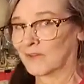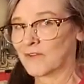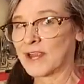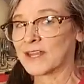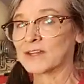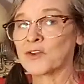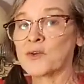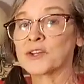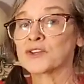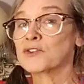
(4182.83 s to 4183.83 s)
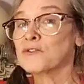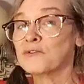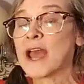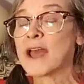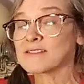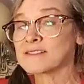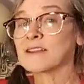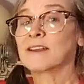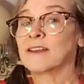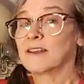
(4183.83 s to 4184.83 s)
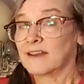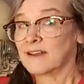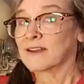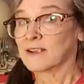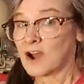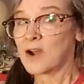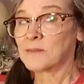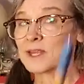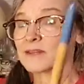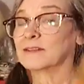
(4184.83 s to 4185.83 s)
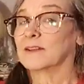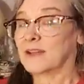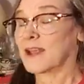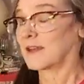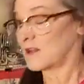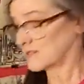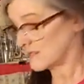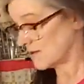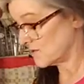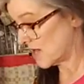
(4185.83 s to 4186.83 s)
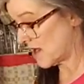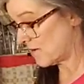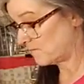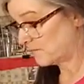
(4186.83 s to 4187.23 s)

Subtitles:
I get going too fast, comment and I'll slow down.